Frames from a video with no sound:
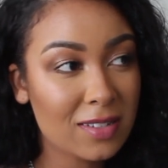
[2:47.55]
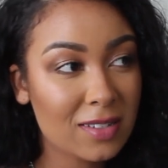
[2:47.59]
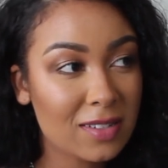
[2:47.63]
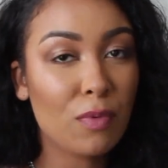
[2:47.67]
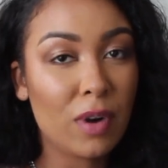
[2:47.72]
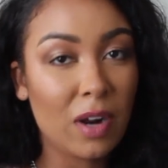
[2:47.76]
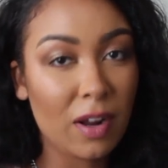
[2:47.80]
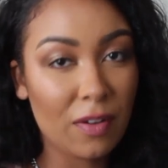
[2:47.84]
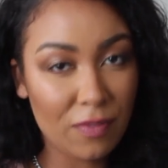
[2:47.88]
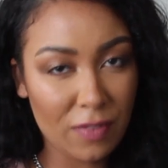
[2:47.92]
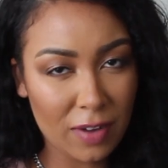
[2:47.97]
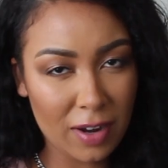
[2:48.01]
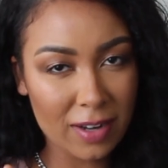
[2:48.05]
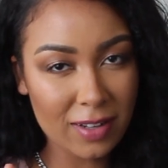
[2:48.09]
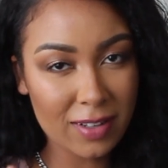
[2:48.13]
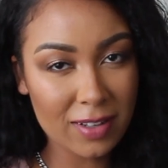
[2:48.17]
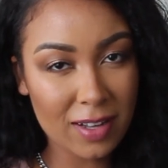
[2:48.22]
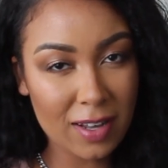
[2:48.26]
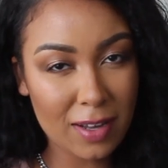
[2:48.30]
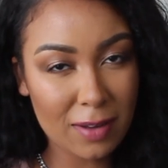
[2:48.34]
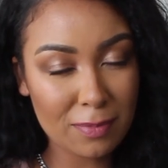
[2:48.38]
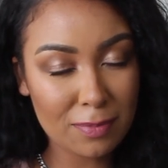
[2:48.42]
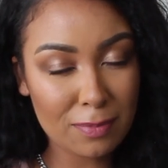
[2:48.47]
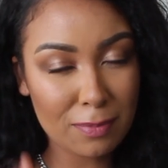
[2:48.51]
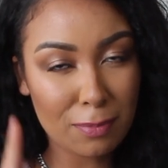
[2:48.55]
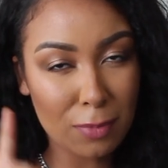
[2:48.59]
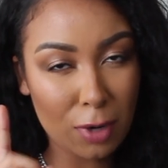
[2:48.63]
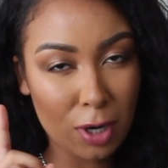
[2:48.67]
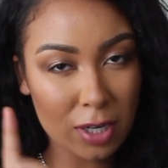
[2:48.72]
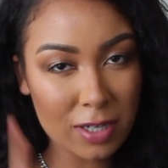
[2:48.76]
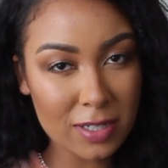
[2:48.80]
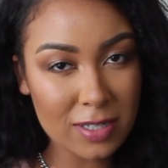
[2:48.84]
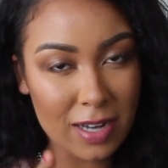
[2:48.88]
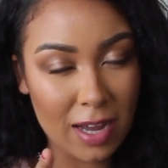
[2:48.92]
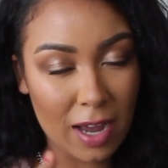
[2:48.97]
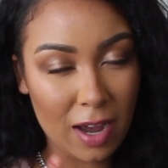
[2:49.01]
When I find them,
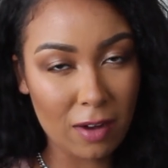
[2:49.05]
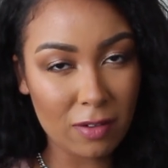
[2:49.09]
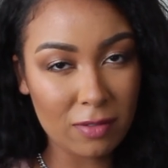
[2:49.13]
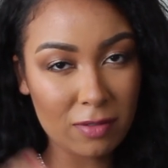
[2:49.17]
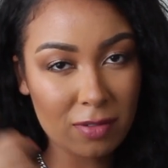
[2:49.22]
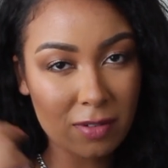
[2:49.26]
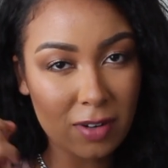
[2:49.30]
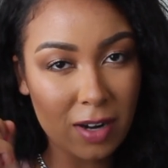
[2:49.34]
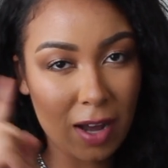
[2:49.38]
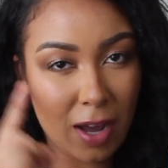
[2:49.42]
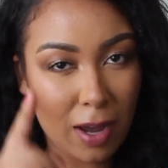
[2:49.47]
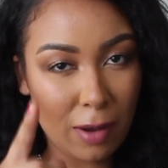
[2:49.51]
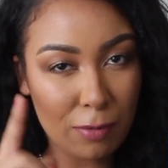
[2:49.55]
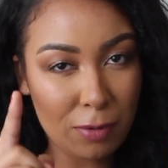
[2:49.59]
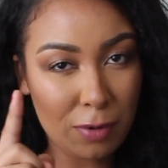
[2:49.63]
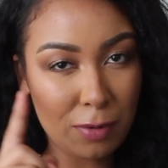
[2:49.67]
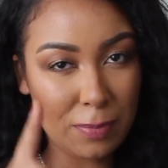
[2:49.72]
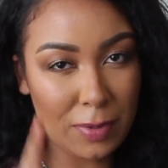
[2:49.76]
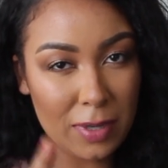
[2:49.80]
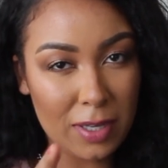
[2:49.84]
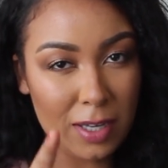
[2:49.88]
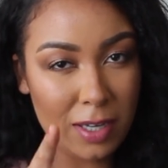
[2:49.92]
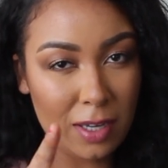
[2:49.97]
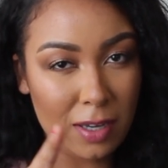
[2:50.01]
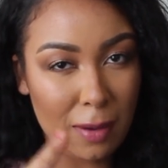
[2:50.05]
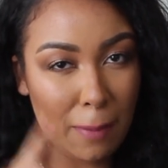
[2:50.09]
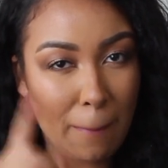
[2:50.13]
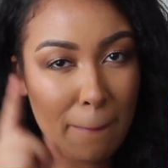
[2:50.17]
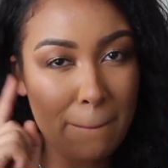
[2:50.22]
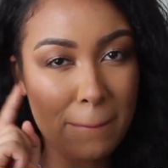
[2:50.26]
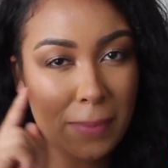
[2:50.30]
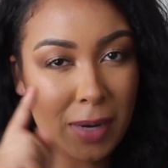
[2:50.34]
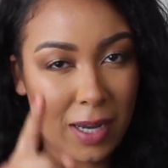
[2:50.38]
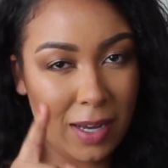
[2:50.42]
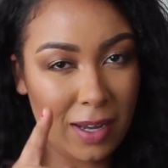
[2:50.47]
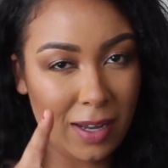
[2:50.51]
Markdown I will be
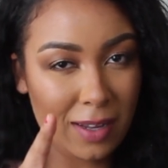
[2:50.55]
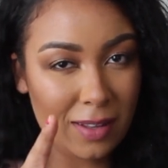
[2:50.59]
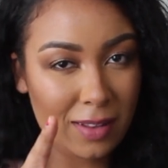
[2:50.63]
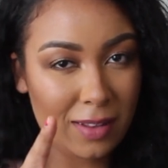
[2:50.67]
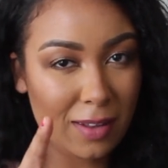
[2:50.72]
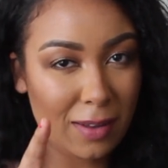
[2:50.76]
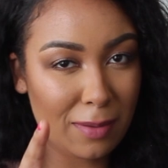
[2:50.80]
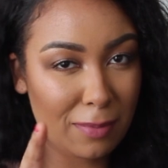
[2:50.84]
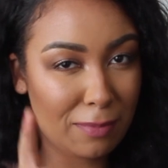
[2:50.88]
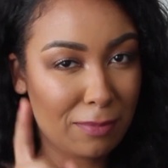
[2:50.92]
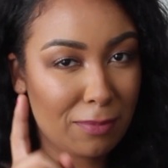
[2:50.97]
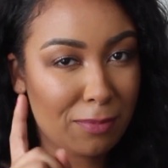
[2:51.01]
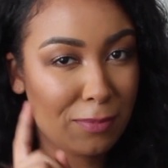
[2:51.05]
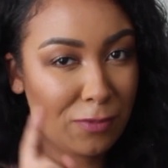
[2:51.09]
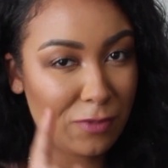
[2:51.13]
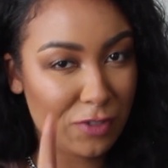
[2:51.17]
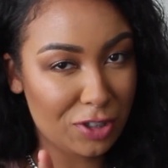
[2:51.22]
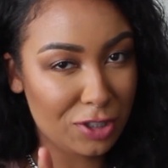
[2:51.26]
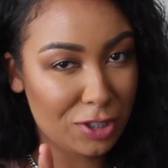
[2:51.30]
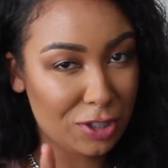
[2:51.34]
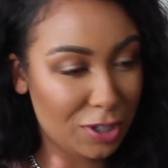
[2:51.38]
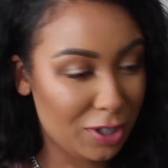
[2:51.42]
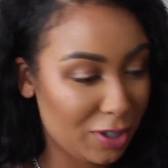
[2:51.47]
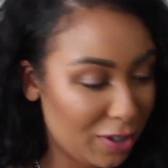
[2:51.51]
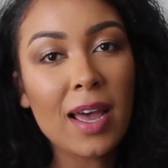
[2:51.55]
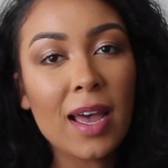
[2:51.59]
buying for sure.